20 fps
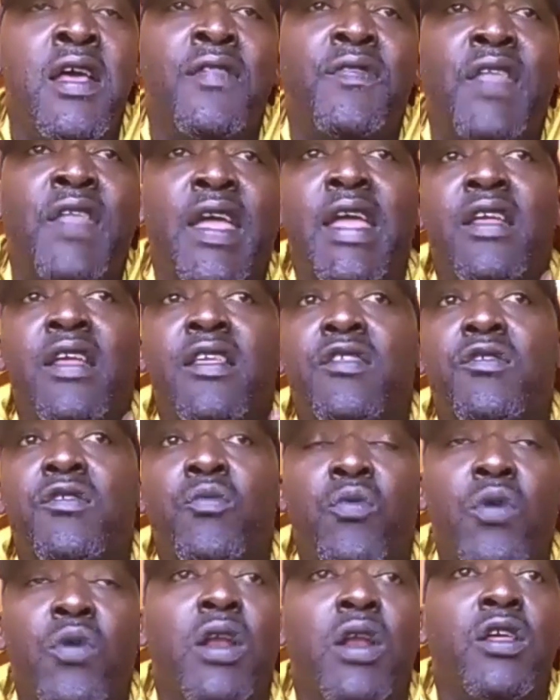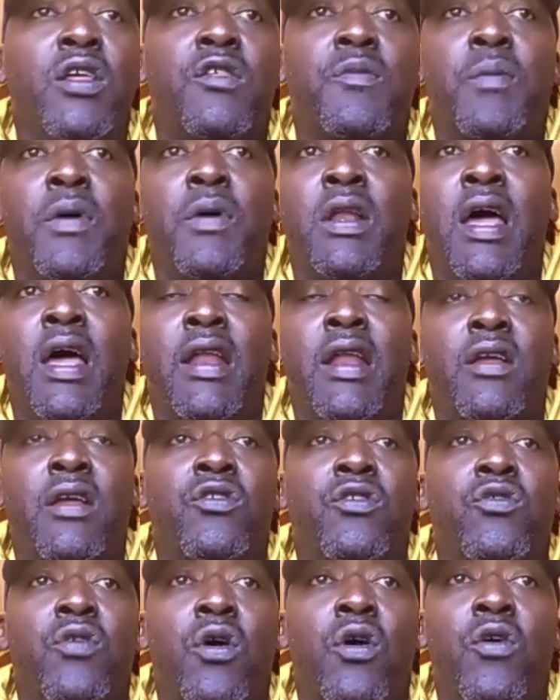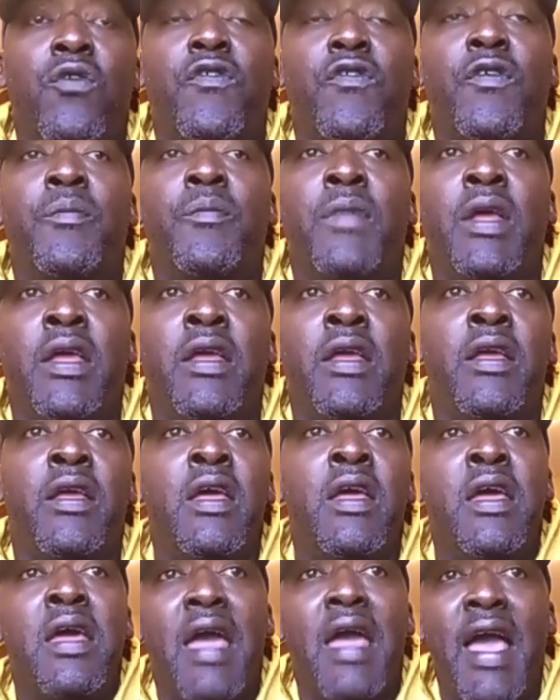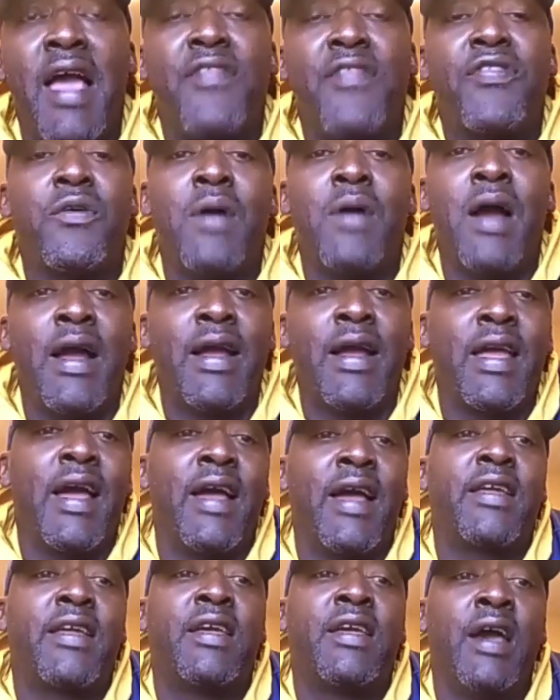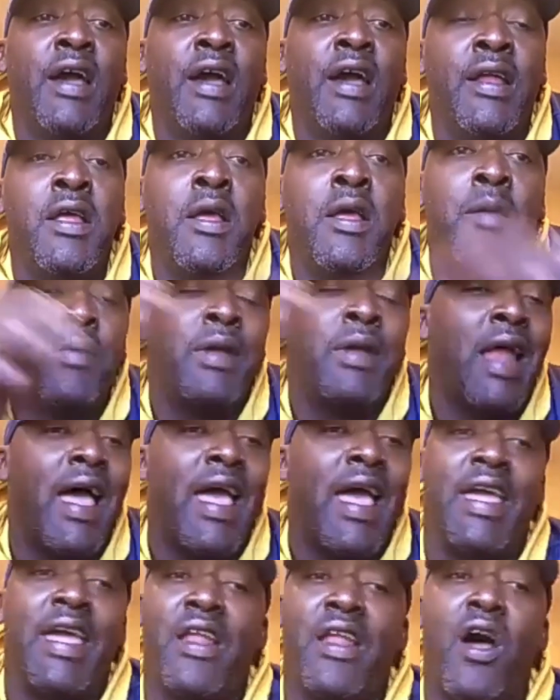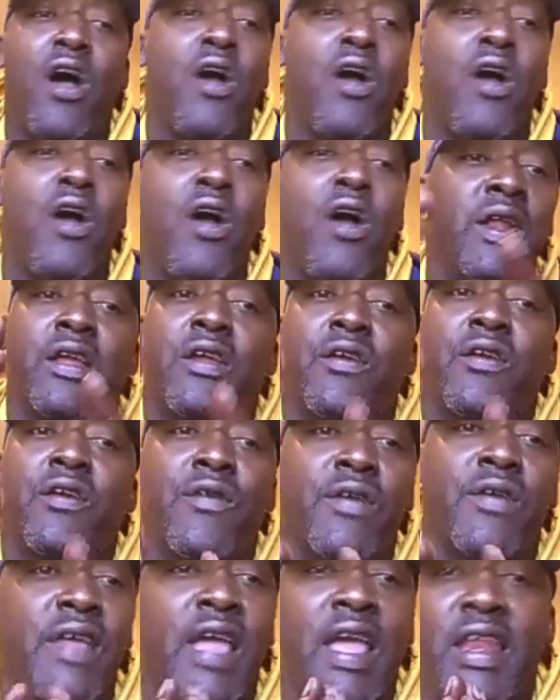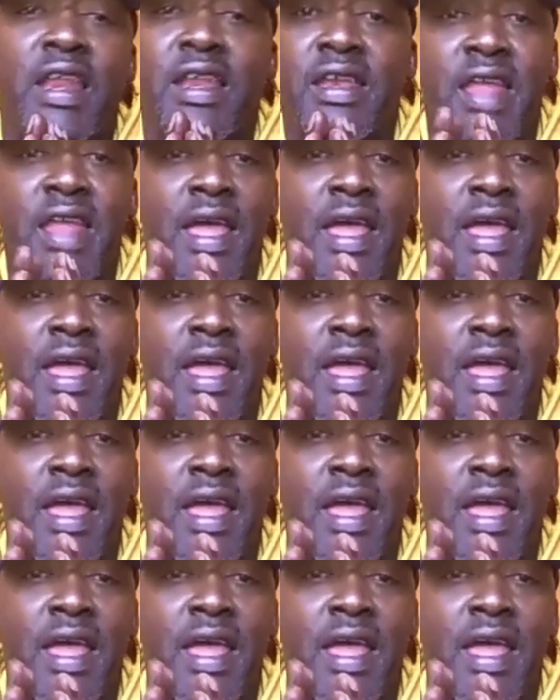Things really spun out of control for me after I got cut. But I had already created